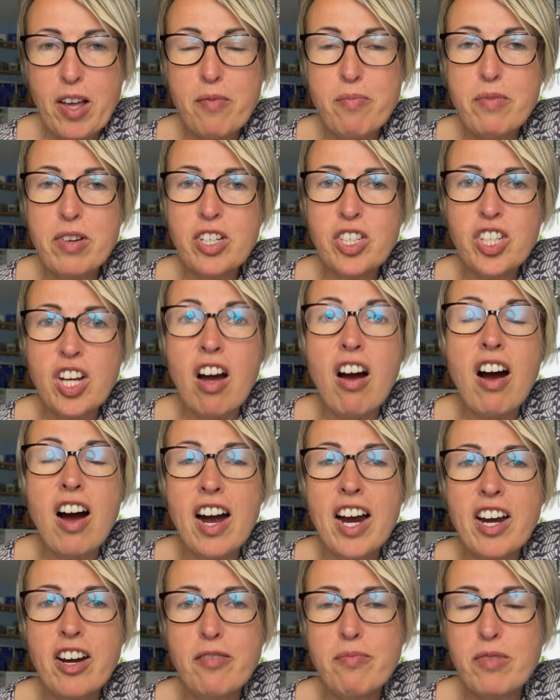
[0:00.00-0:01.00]
a much
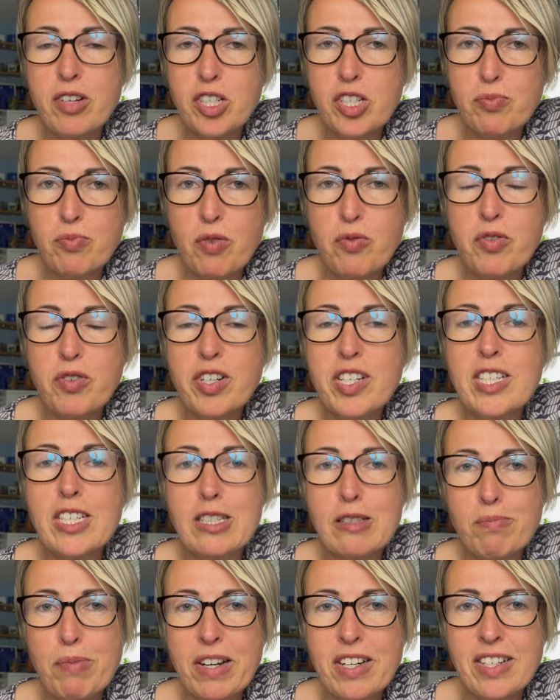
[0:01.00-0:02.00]
higher, much more
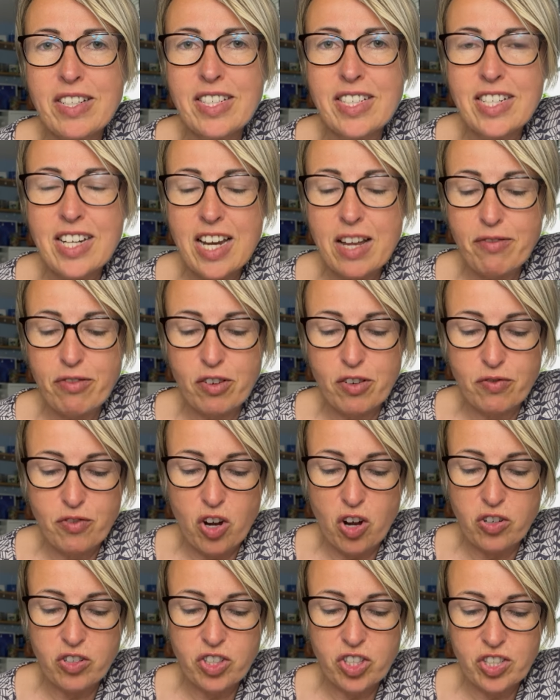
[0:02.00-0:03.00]
expanded level of
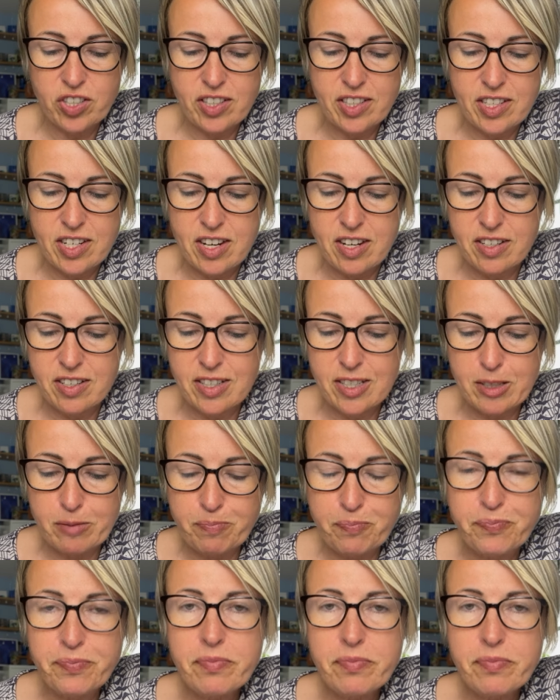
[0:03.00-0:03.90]
consciousness.